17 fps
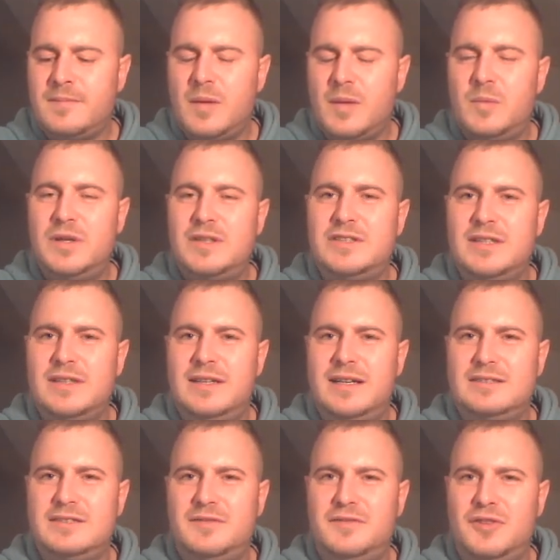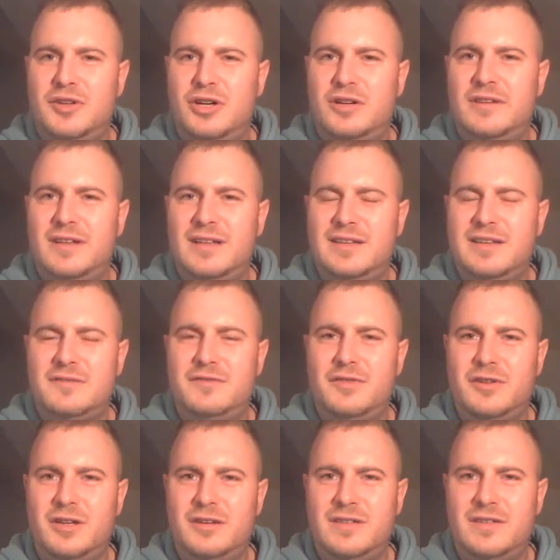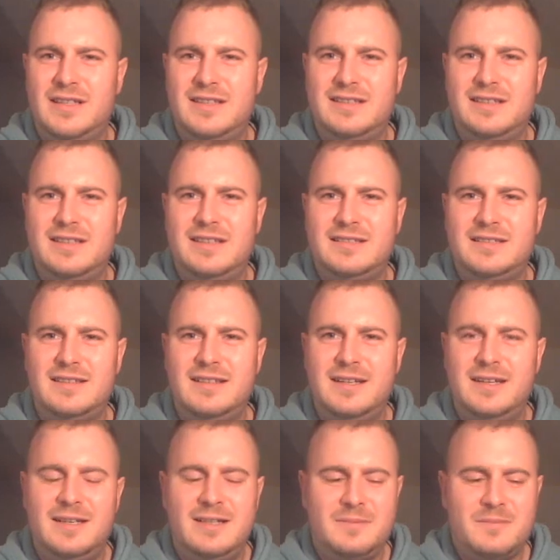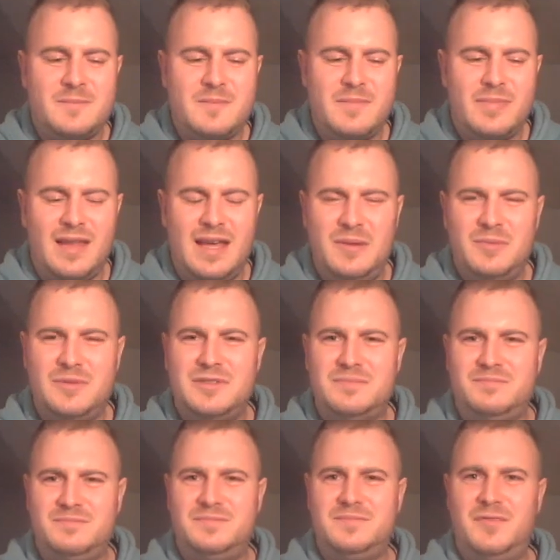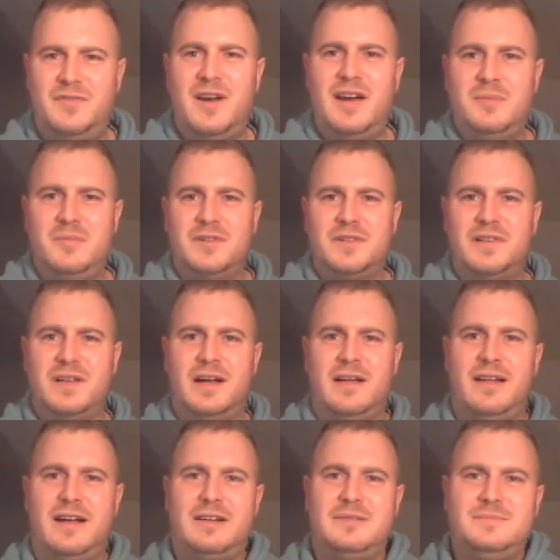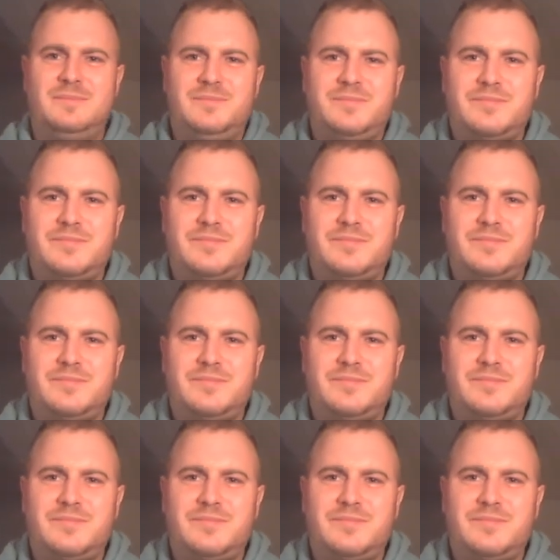when a chili has a florally taste, it was very much like that.